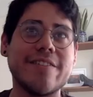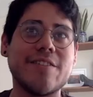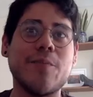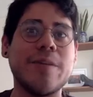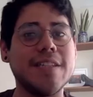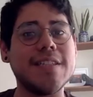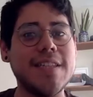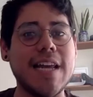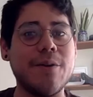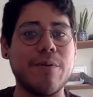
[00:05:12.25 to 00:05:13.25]
so much at
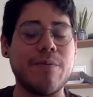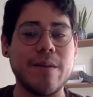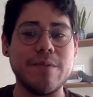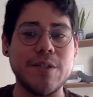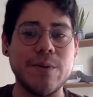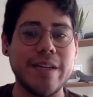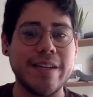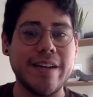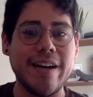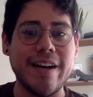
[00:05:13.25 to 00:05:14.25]
stake with what I'm
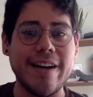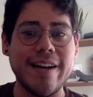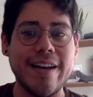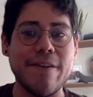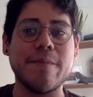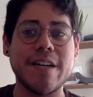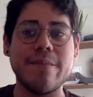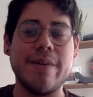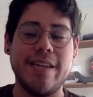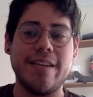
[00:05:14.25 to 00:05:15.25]
doing. If I'm going
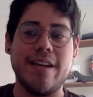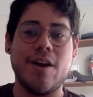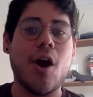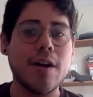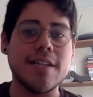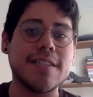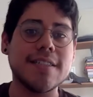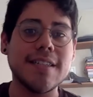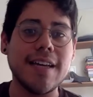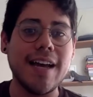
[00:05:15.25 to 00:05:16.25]
to be an
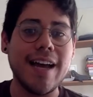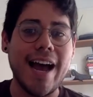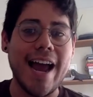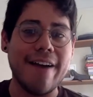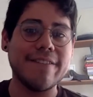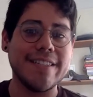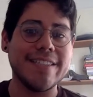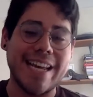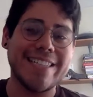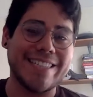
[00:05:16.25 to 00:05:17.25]
artist, I have to
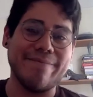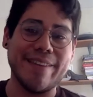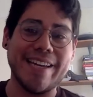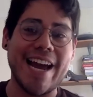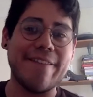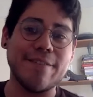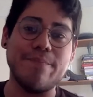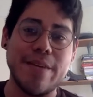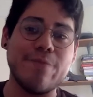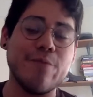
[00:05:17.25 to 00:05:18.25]
say something. I have to
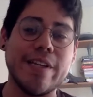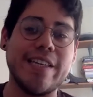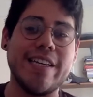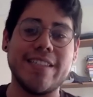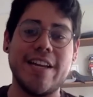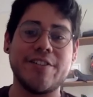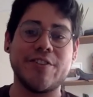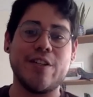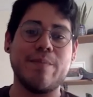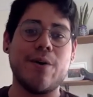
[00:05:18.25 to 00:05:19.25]
be really
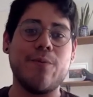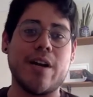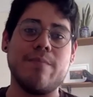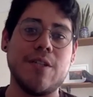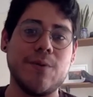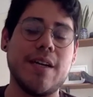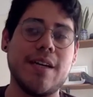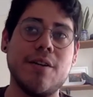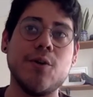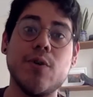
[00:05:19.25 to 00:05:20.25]
intentional about what I'm doing
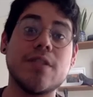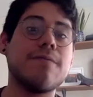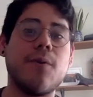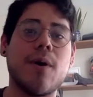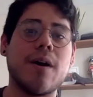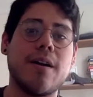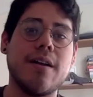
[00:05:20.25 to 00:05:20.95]
and who it's for.